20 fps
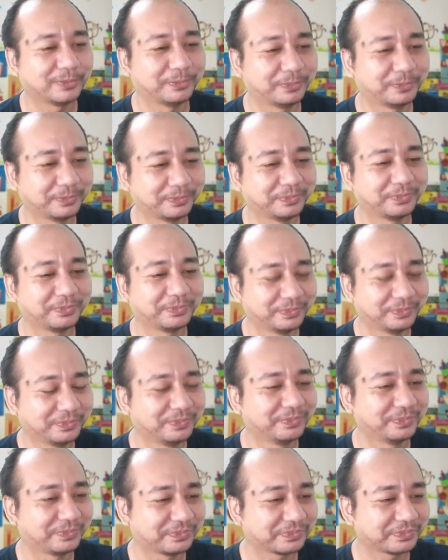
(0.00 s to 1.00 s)

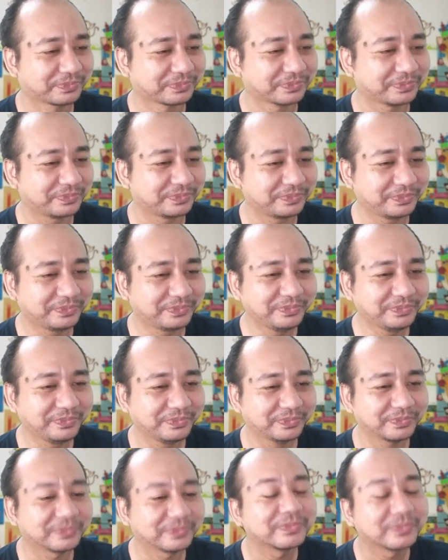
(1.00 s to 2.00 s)

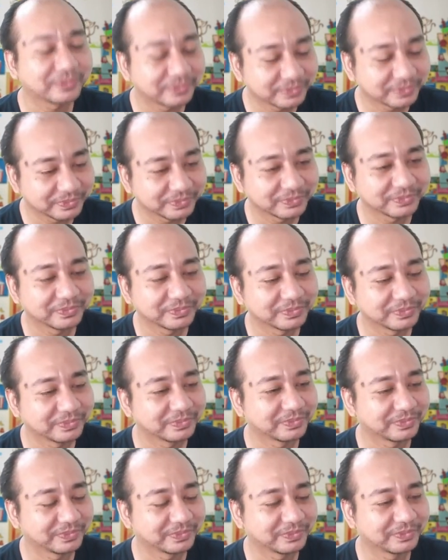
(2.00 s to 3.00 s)

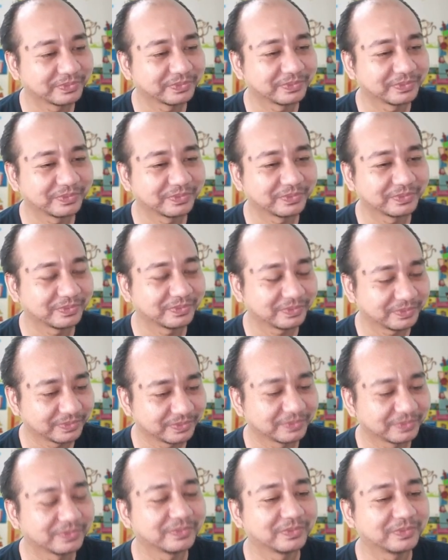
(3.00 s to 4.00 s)

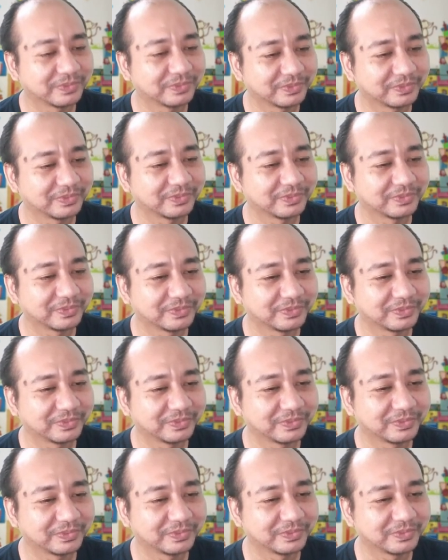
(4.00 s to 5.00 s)

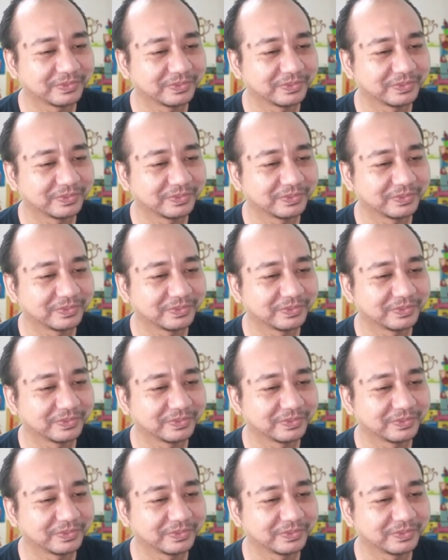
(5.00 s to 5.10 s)
(silent)